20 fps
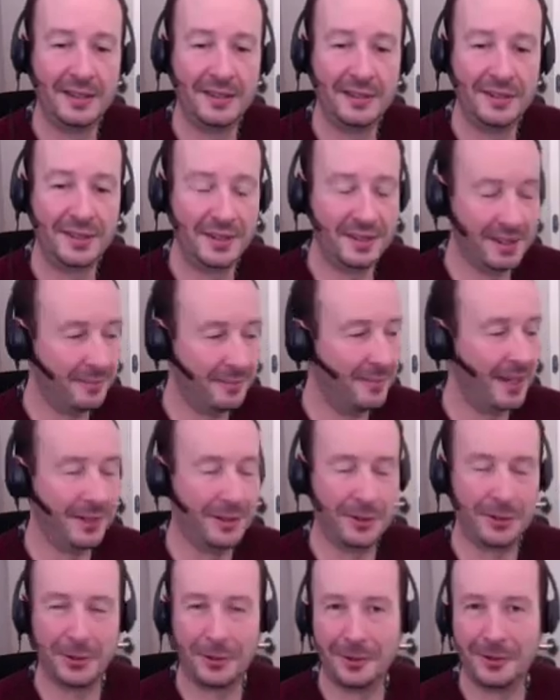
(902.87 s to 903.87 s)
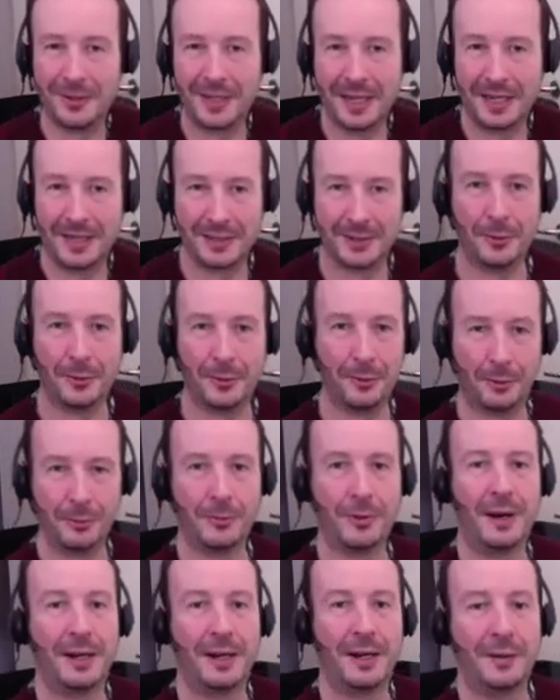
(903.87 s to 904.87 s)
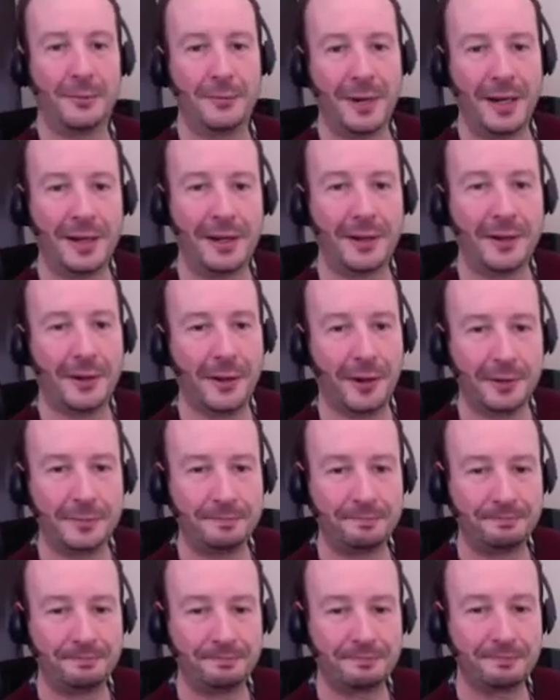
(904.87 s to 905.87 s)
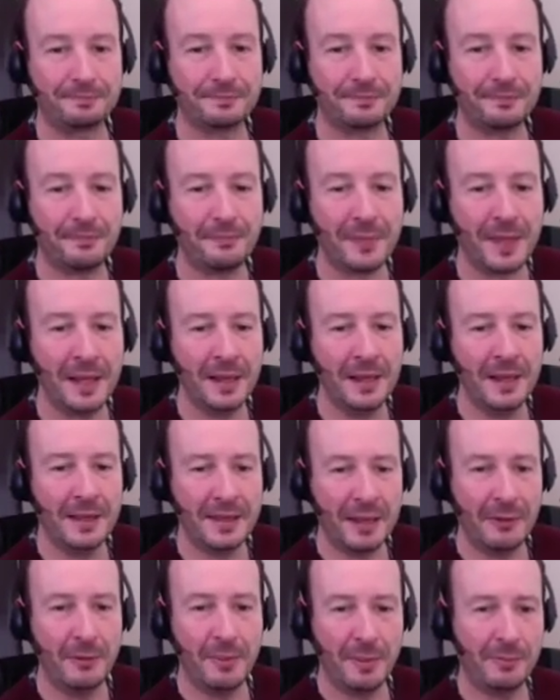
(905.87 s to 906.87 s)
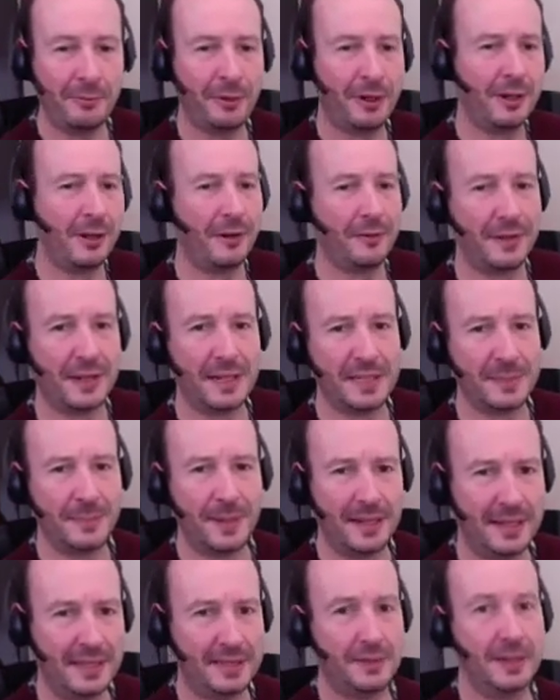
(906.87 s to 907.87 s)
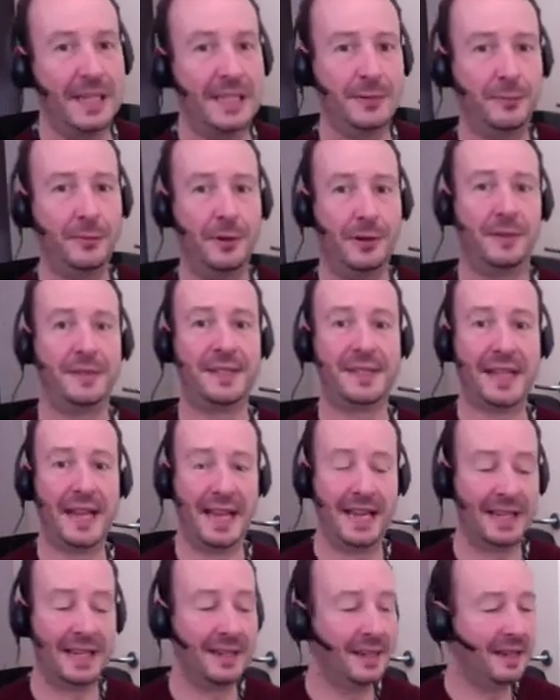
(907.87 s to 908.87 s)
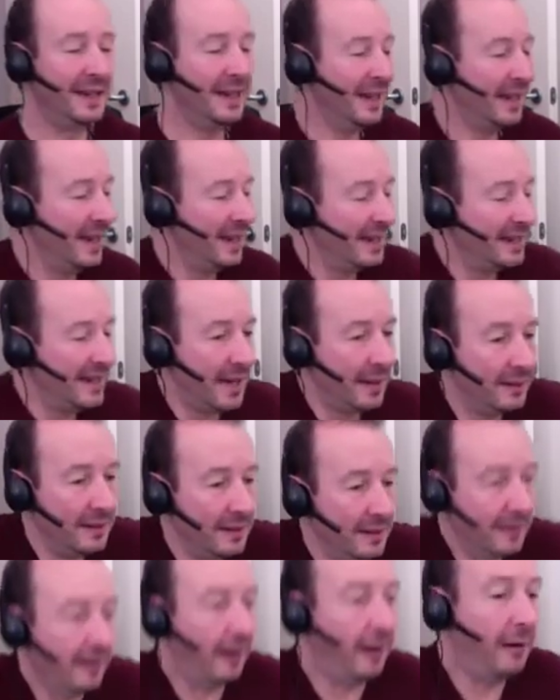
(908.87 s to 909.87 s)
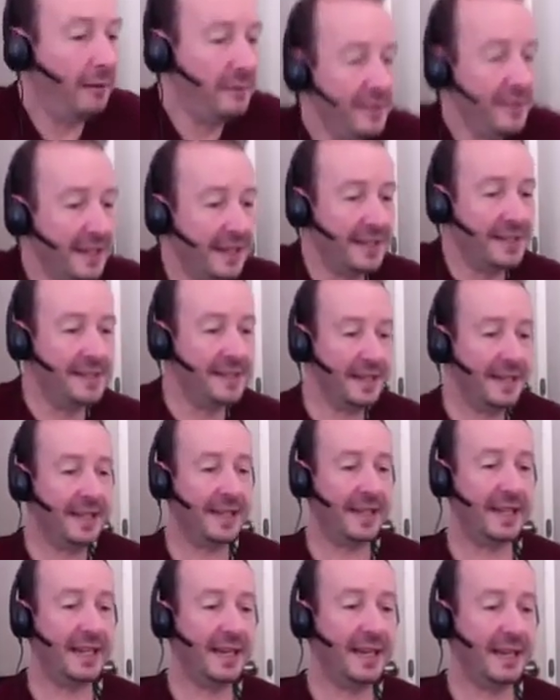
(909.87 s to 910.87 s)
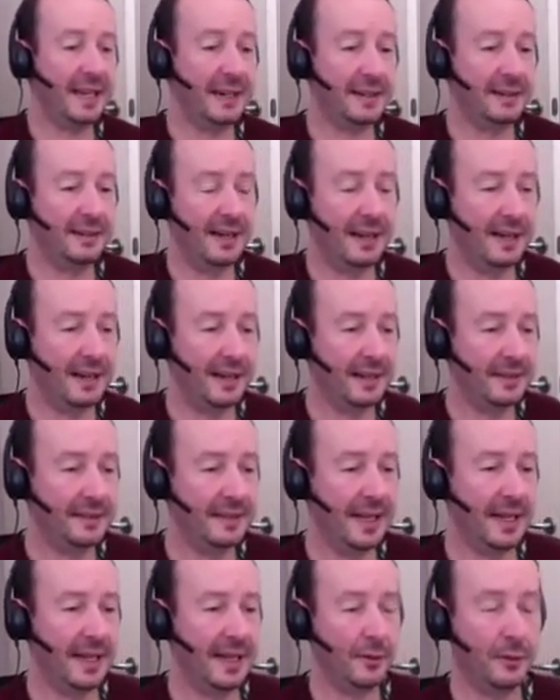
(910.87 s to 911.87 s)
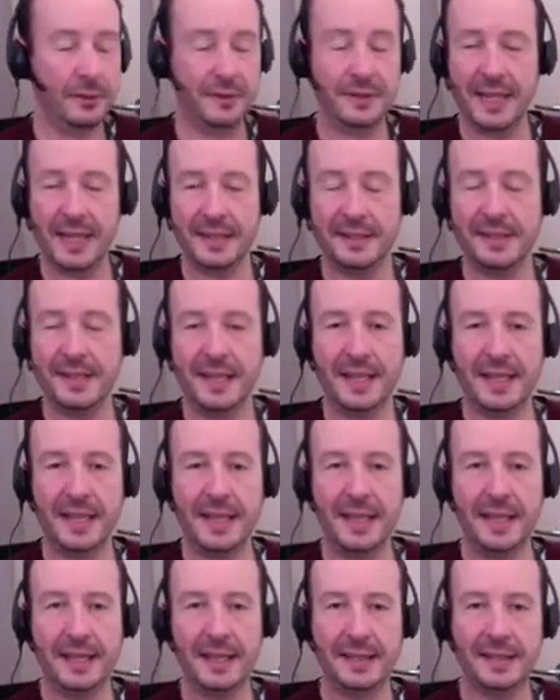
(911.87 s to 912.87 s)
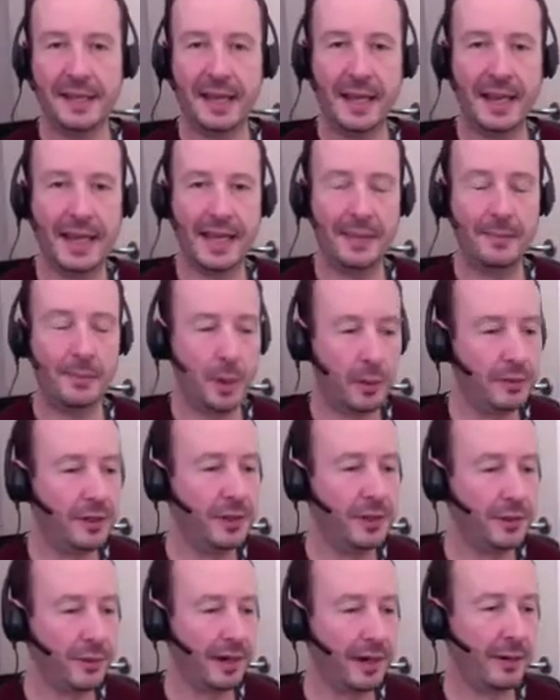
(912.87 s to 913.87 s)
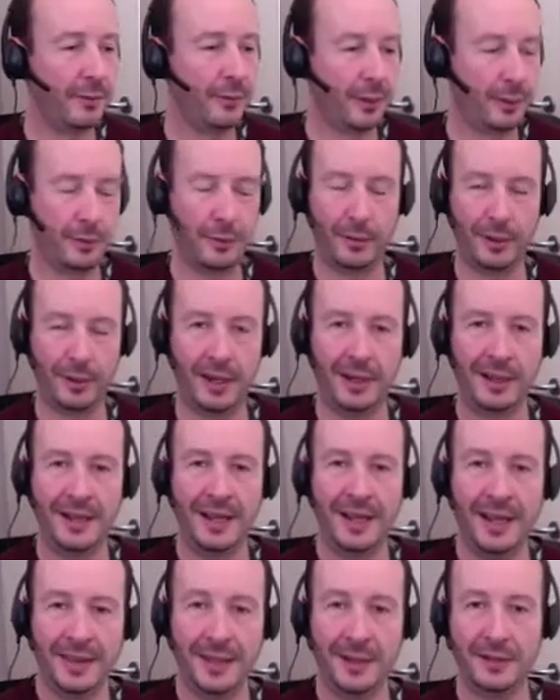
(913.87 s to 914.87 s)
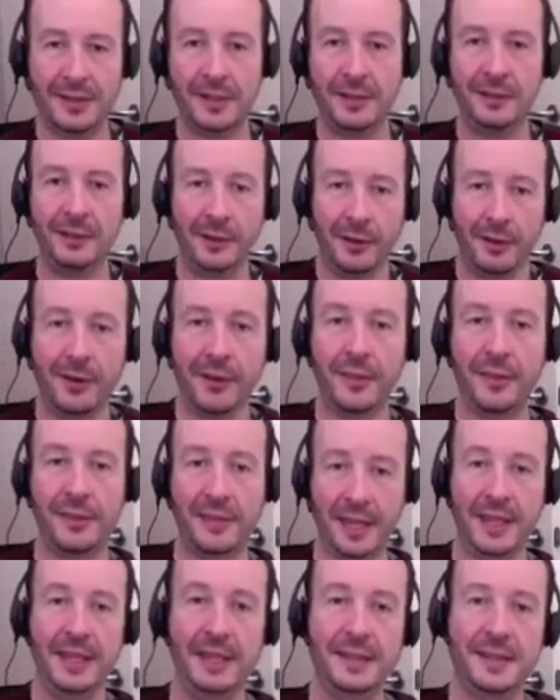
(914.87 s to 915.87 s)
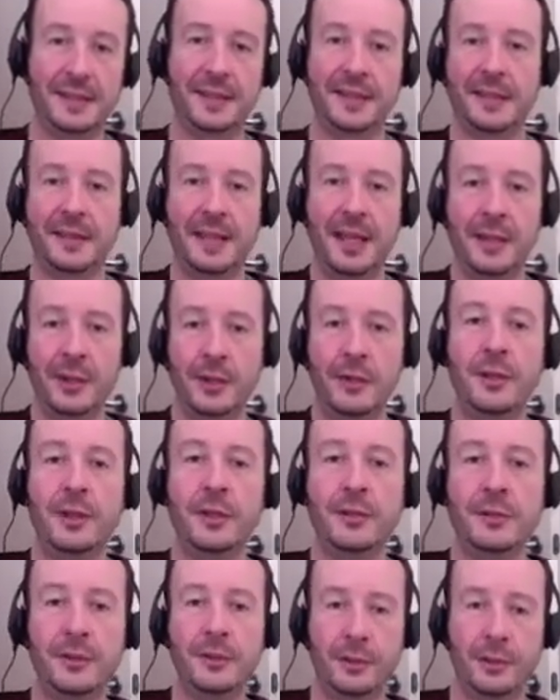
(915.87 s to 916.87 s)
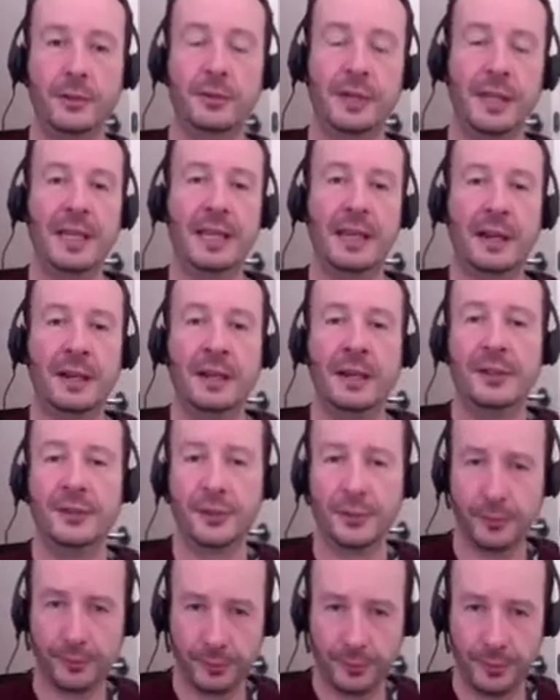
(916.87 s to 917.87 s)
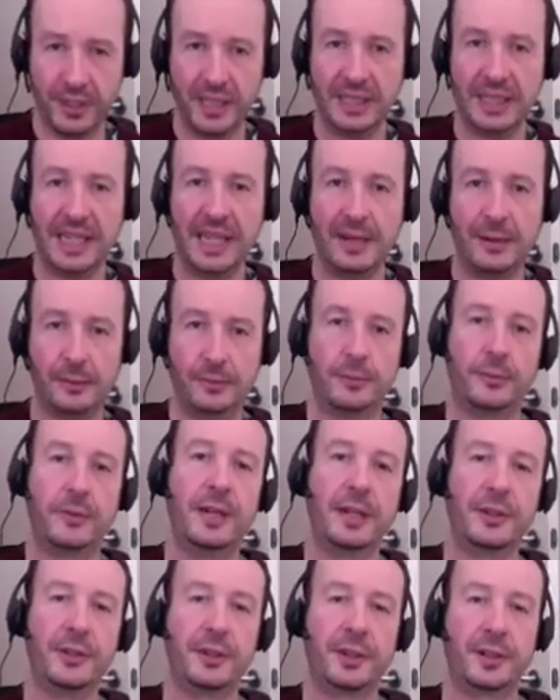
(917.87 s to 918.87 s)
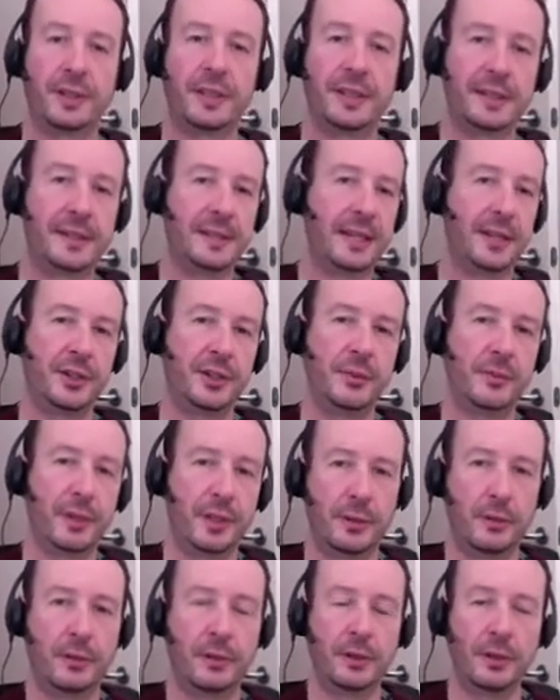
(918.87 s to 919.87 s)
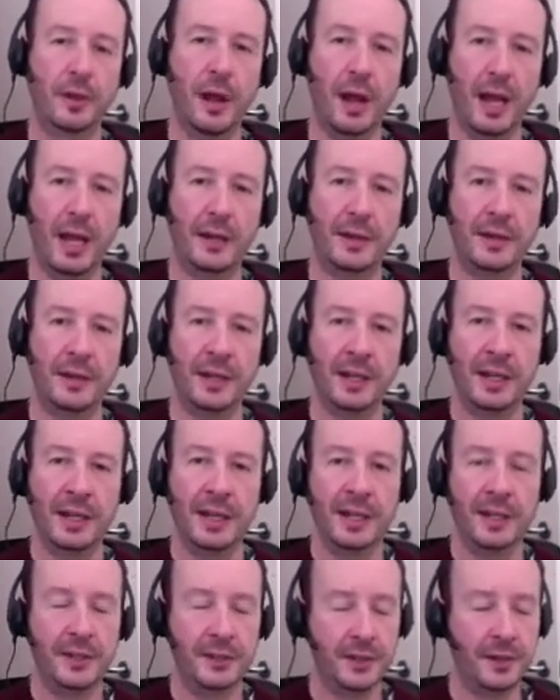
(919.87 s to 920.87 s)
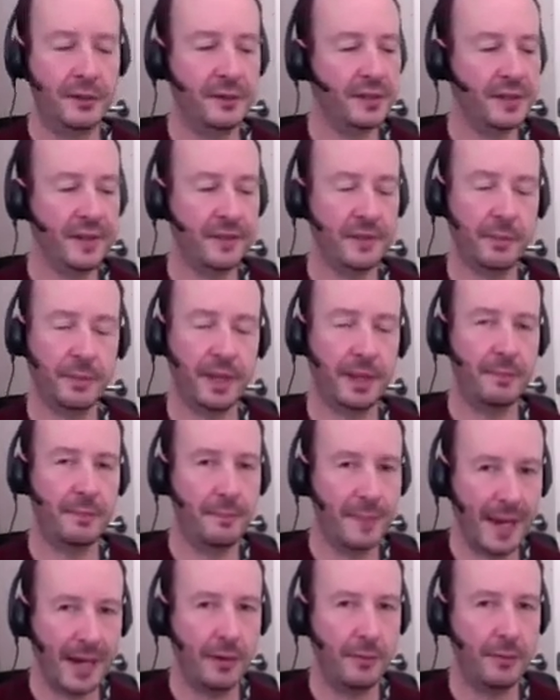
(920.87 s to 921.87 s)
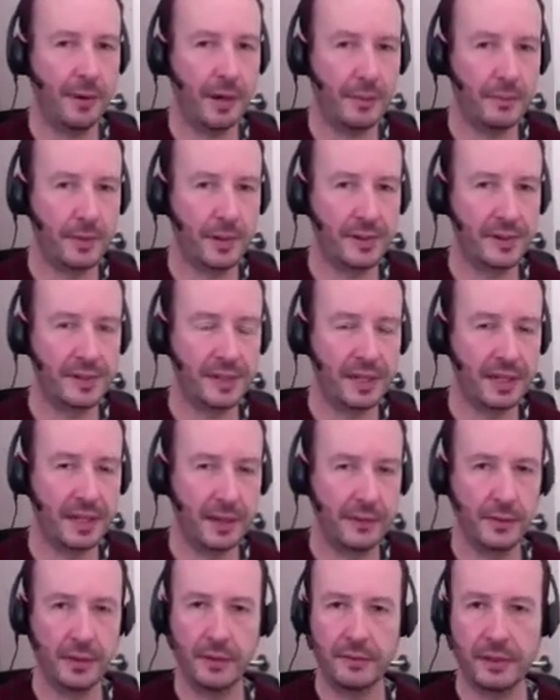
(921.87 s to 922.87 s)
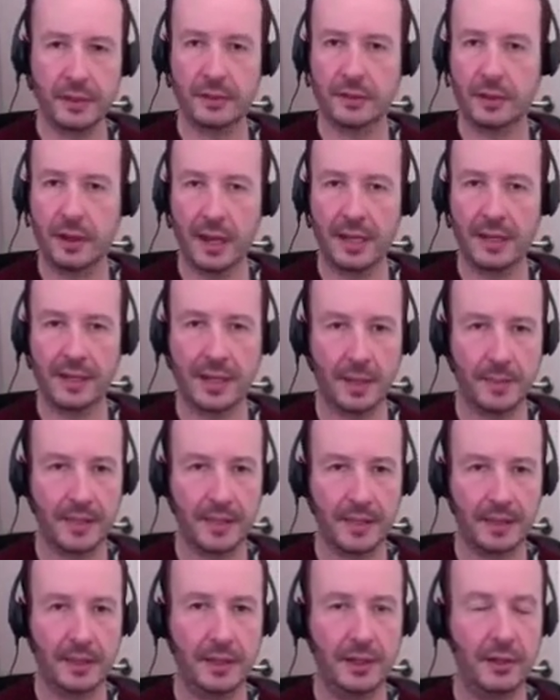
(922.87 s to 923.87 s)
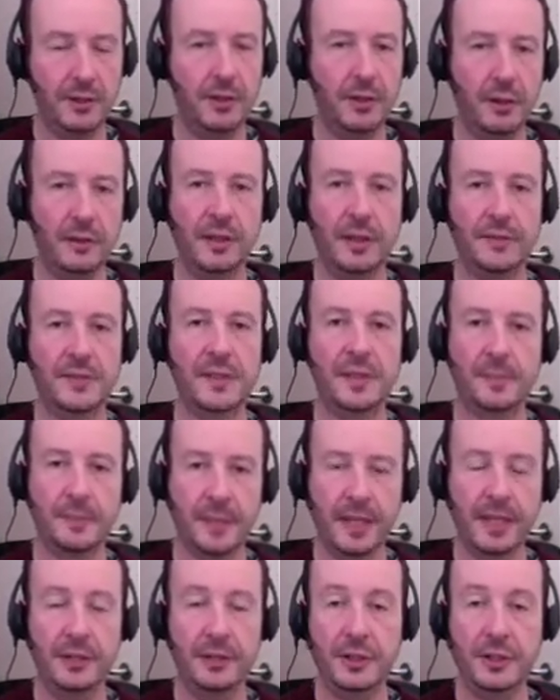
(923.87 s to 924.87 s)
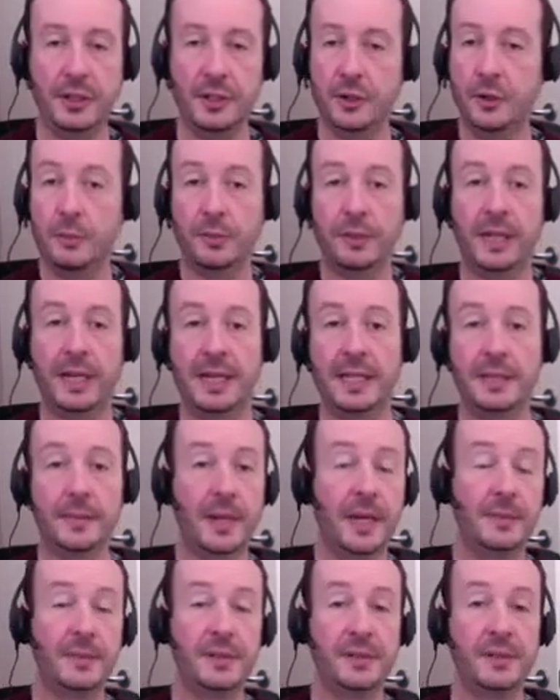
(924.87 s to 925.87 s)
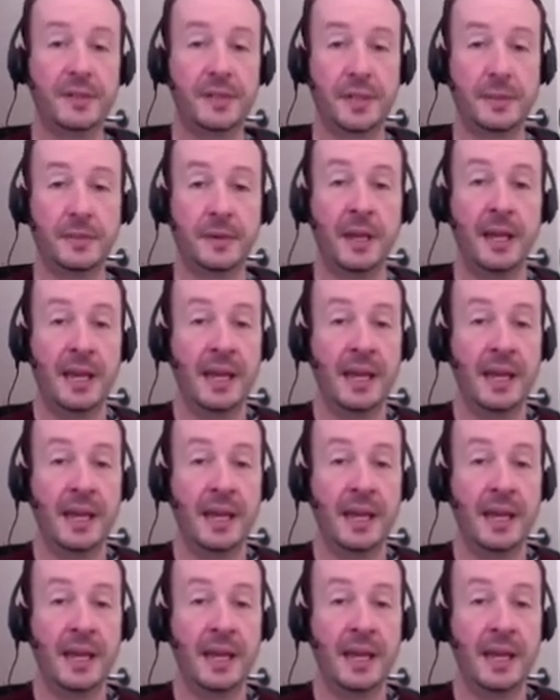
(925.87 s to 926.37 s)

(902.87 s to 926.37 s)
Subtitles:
just to make sure that it's all right and ready to go. That would be pretty obvious, but it's worth saying. Now, obviously consider here that Audacity is a multi-track recorder. There's a lot of things that you can do here to really enrich the session with your client. You don't just have to play background music. If you have a client coming in that you know loves the beach and you're planning to perhaps do some